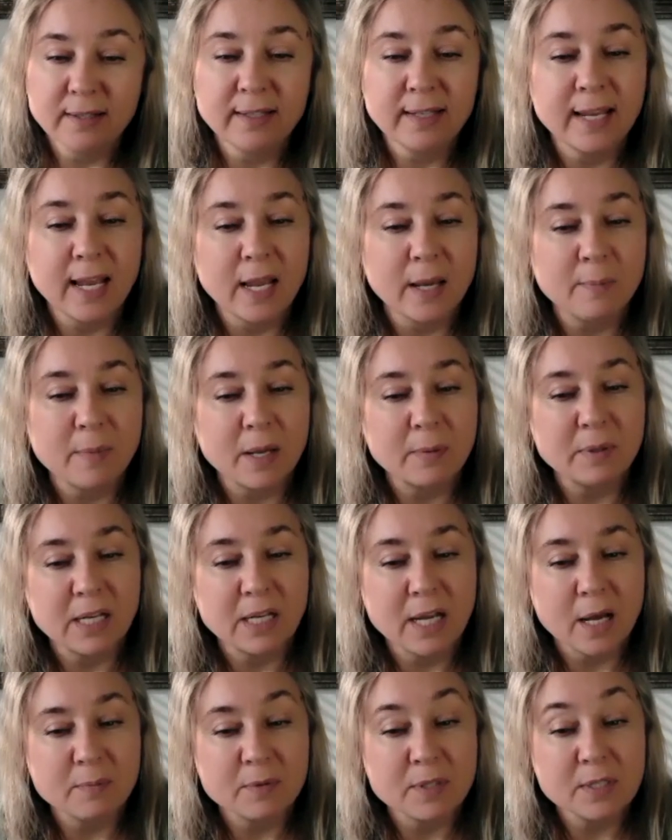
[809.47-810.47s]
the game had
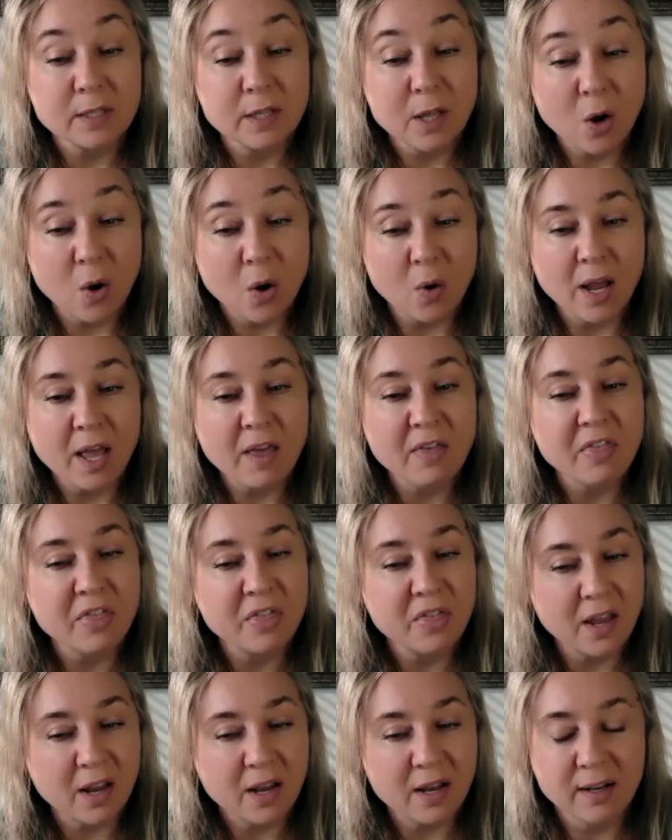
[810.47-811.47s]
become slow and
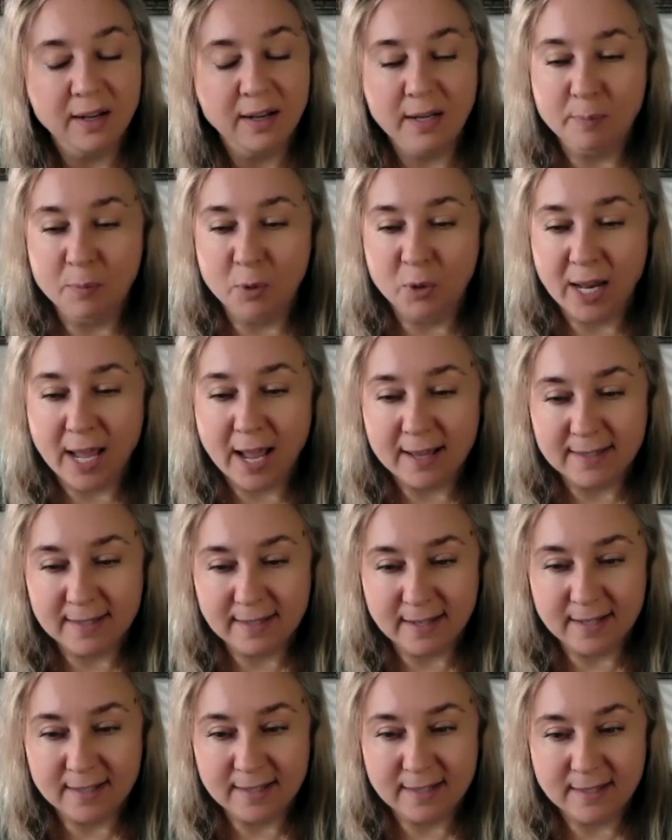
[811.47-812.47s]
thick like
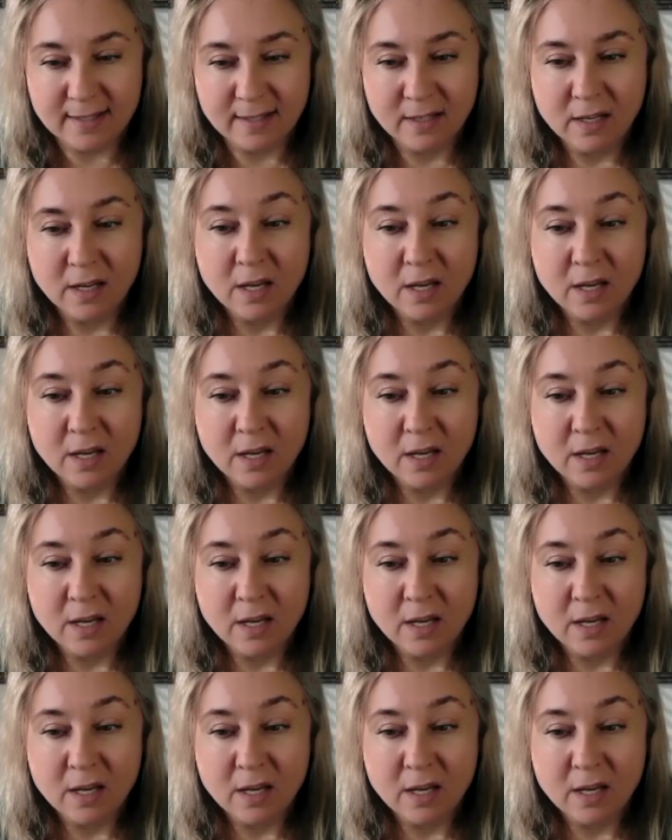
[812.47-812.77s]
molasses.